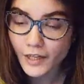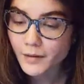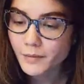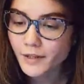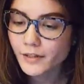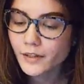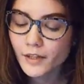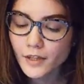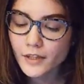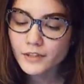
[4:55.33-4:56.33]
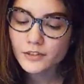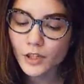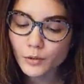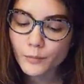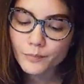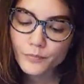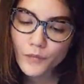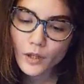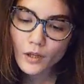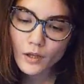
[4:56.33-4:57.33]
I mean, so
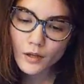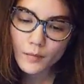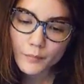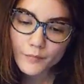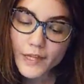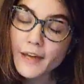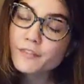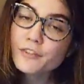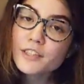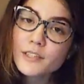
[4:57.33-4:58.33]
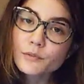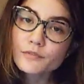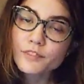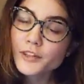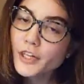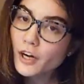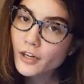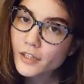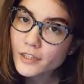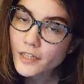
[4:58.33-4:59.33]
at first it was very
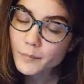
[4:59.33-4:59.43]
hard.